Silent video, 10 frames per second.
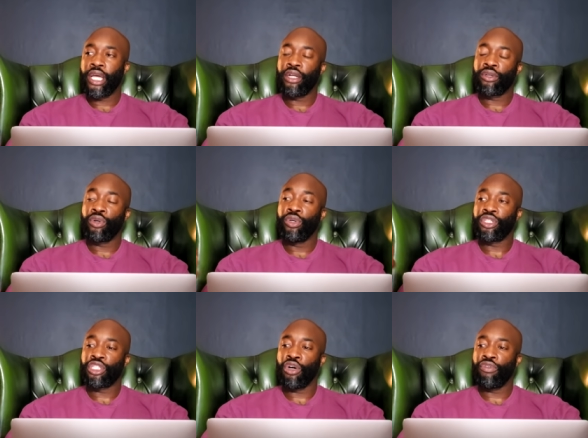call
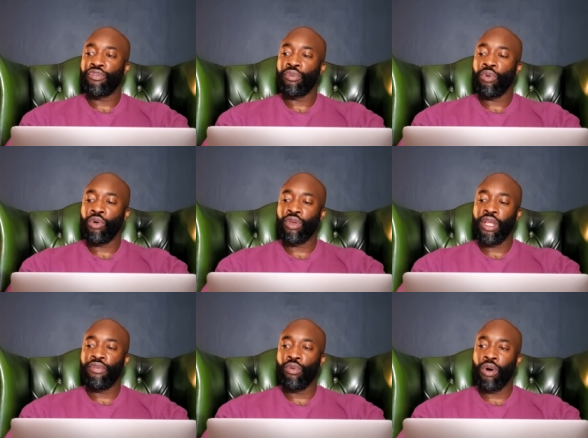yourself world
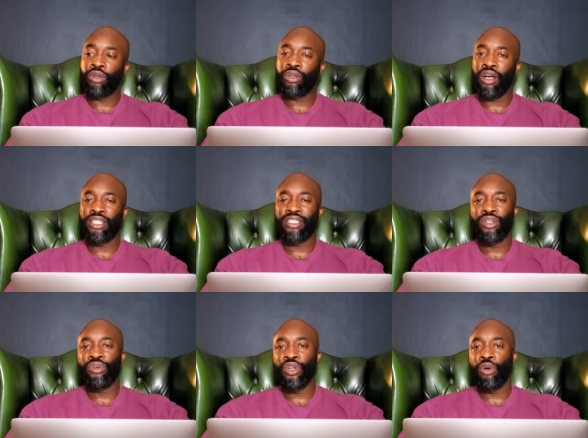level, world class, I
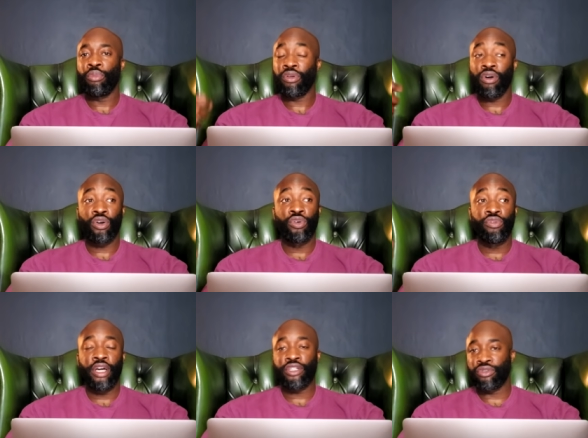don't know, but there are good
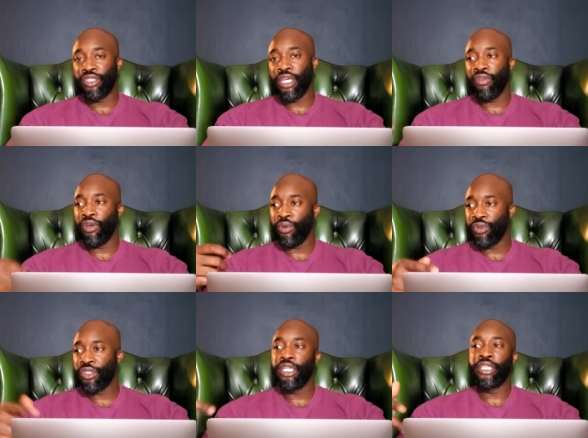veterans out there.
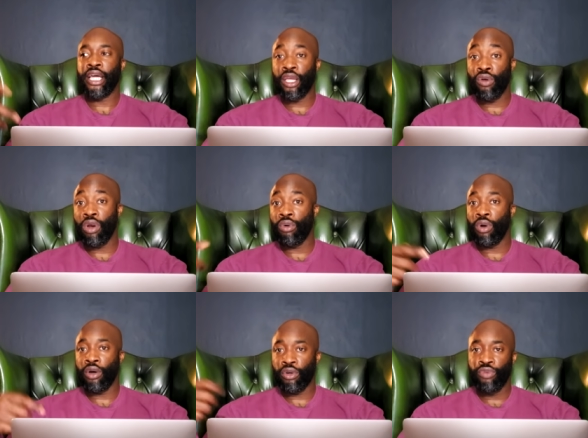Ortiz and Guerrero
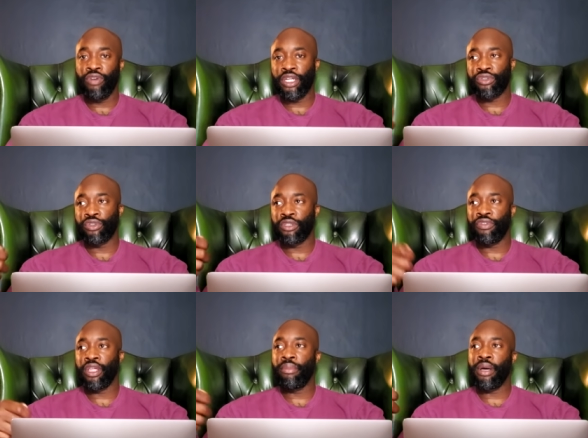are good veterans. The
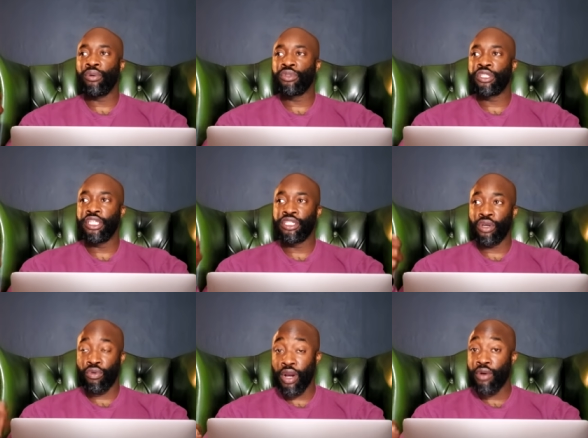thing about Ortiz and
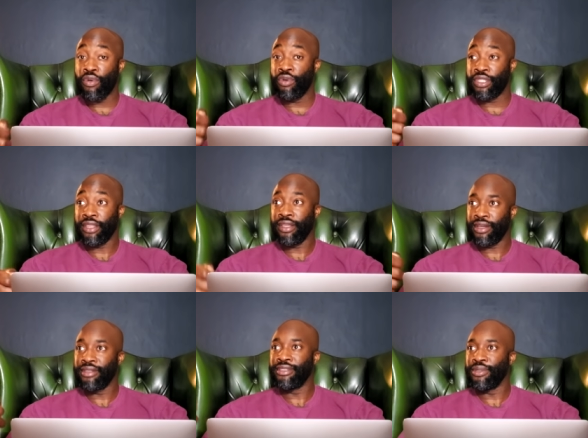Guerrero is that they
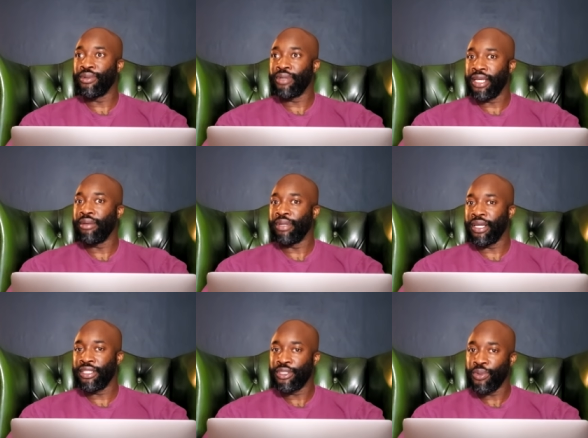can still hit a
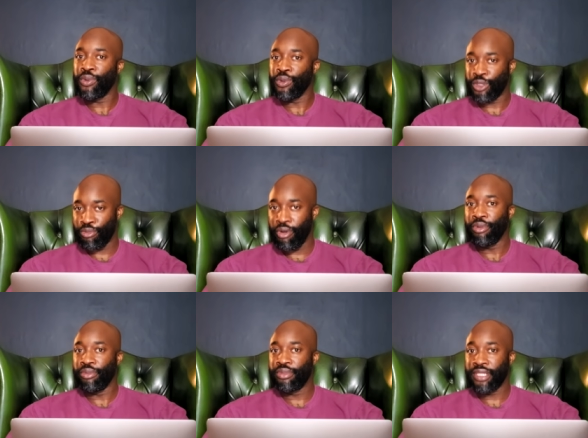bit and still cause you
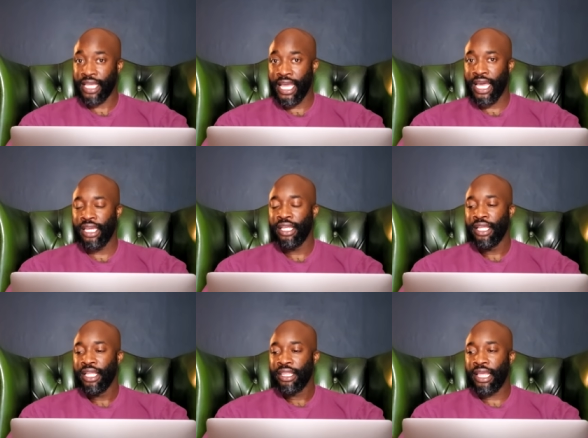problems. They can.
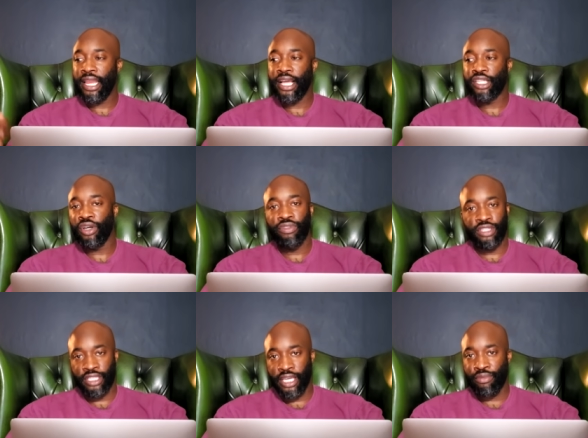Their legs aren't the
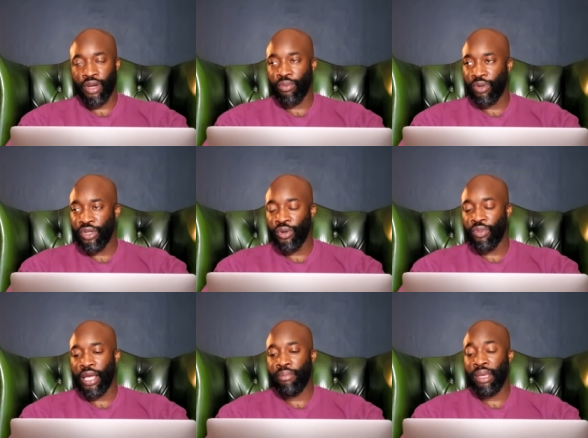same, right? We know
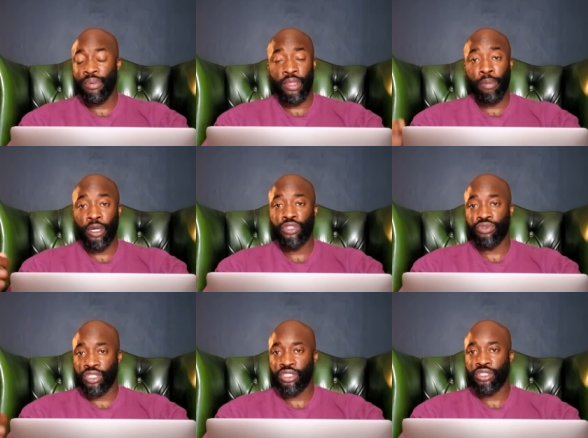that. And maybe their punch
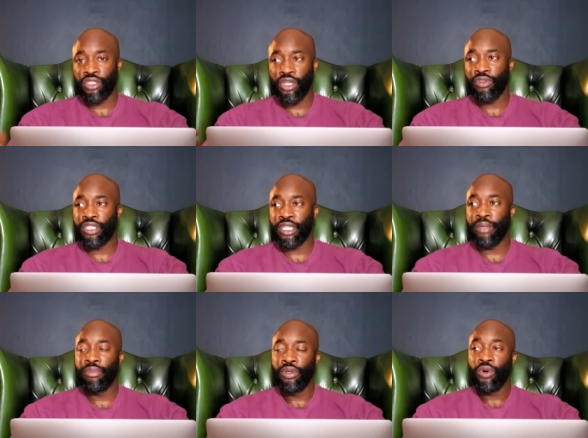resistance aren't the
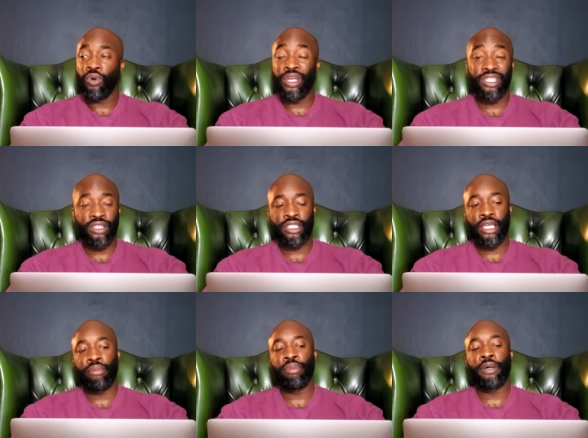same or isn't the
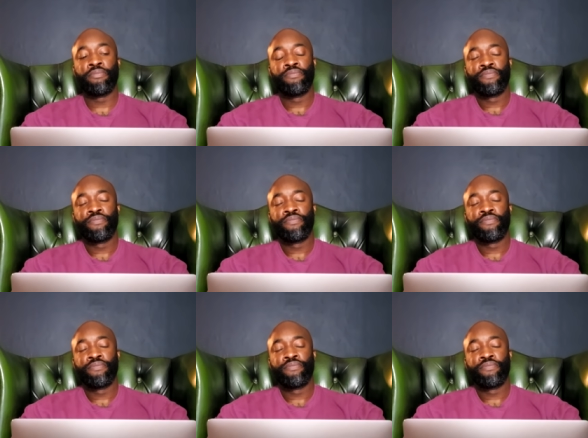same, but